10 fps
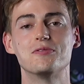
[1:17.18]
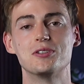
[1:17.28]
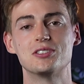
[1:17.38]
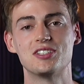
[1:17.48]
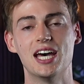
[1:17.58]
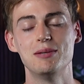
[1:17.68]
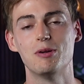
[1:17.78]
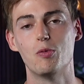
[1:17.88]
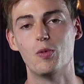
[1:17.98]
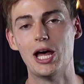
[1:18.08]
of your
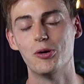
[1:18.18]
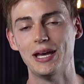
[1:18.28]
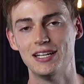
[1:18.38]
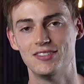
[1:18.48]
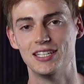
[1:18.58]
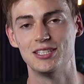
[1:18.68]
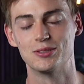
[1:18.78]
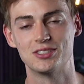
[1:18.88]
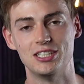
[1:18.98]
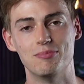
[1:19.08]
time while editing
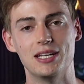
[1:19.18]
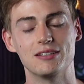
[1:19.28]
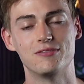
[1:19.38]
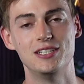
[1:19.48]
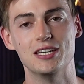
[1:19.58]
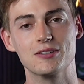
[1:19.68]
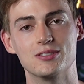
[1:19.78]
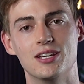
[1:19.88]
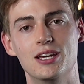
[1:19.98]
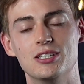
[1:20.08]
your cinematic videos,